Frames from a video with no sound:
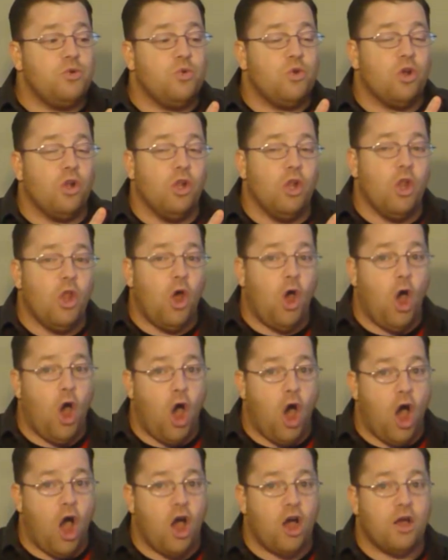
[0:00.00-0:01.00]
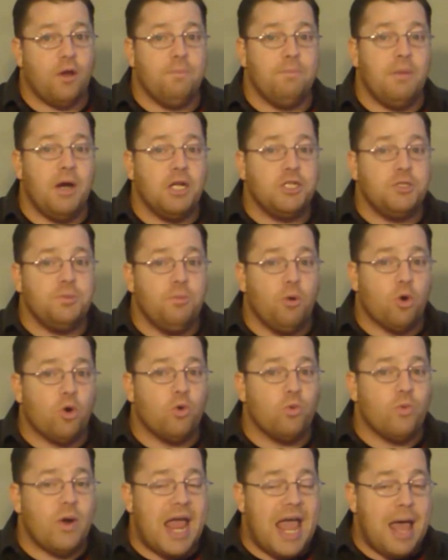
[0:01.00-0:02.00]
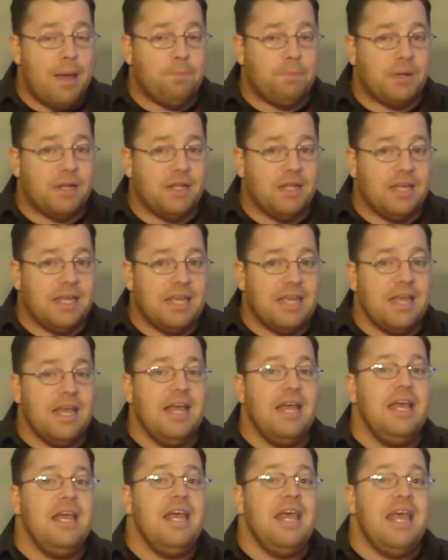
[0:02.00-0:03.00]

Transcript: to clog much more rapidly